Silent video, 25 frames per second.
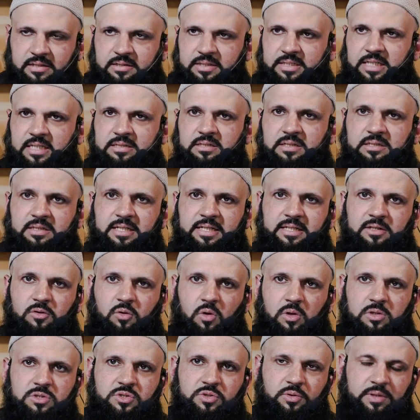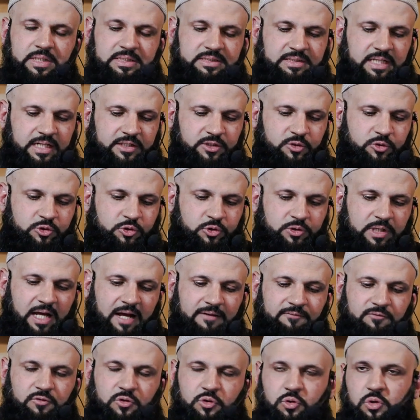The other thing also is that you should
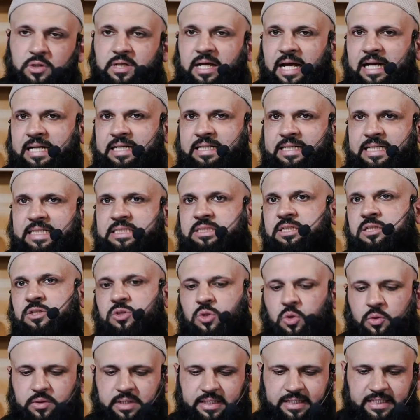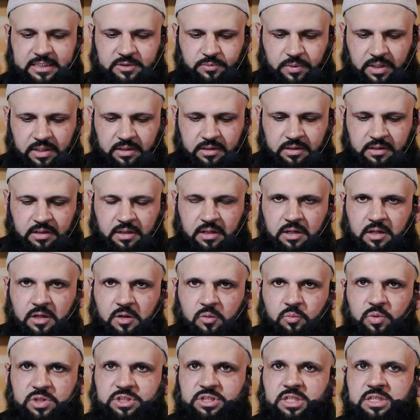have good and decent clothing as well,
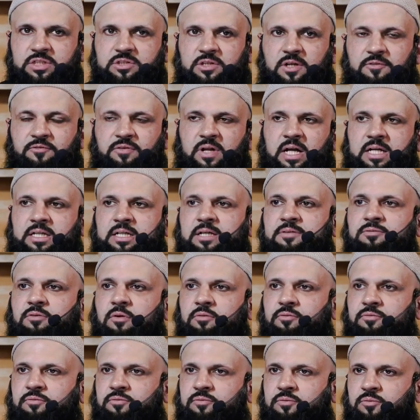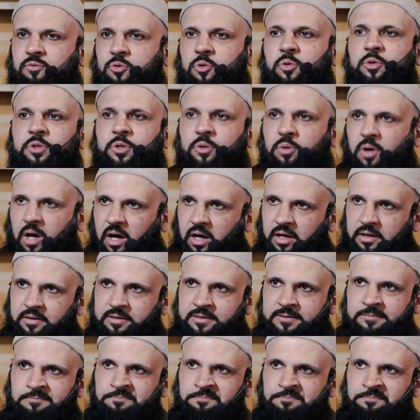which is reflective of who you are.